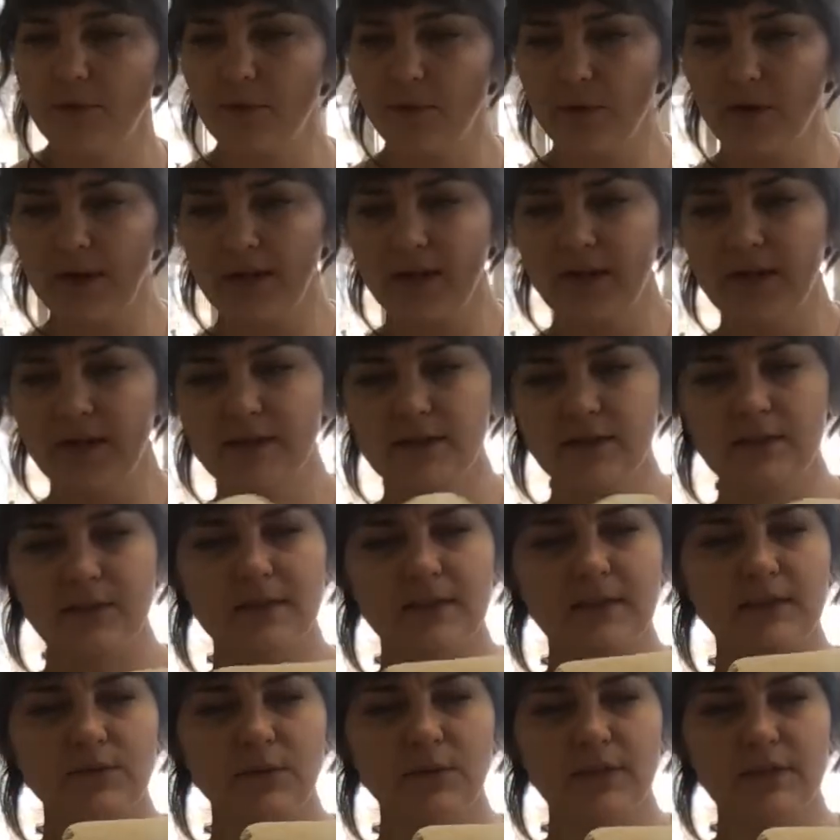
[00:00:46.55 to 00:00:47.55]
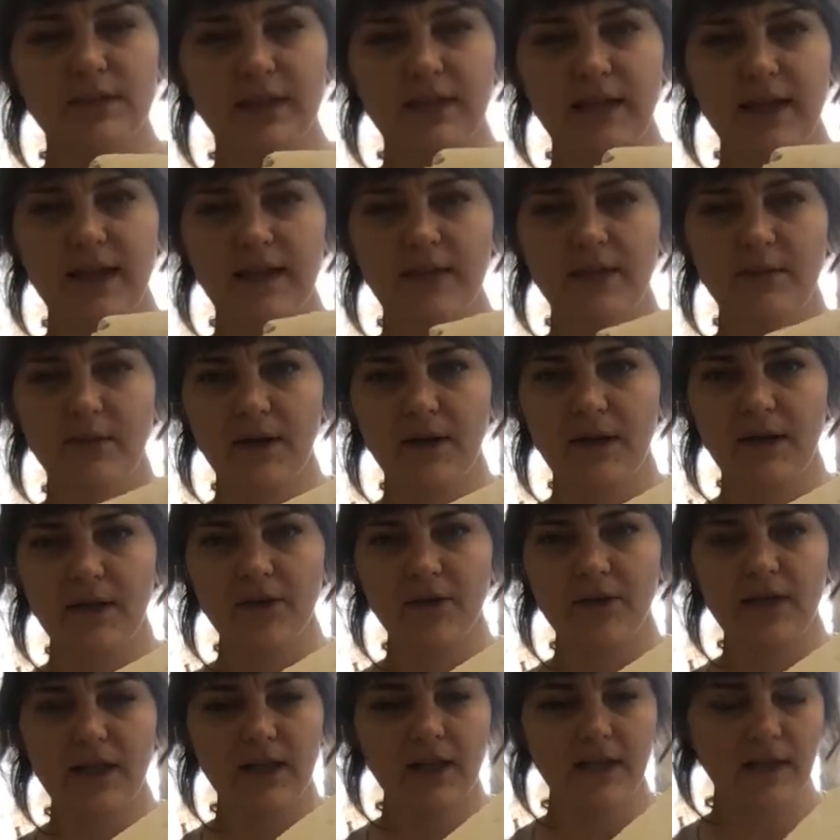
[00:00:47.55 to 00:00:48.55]
Okay, so this is what it's gonna end up kind of
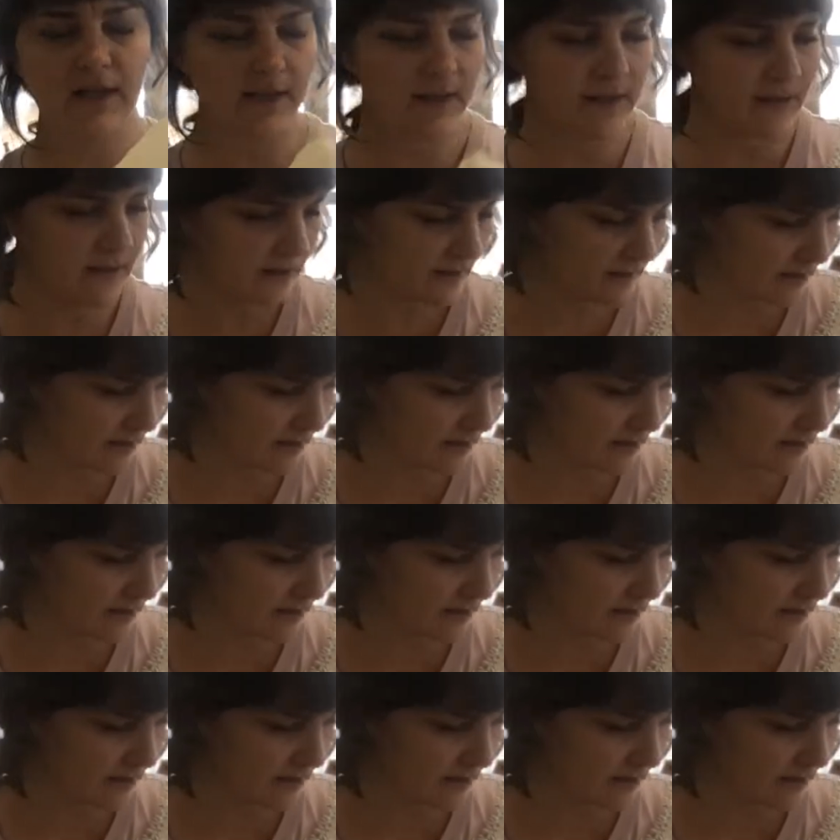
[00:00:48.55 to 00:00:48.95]
looking like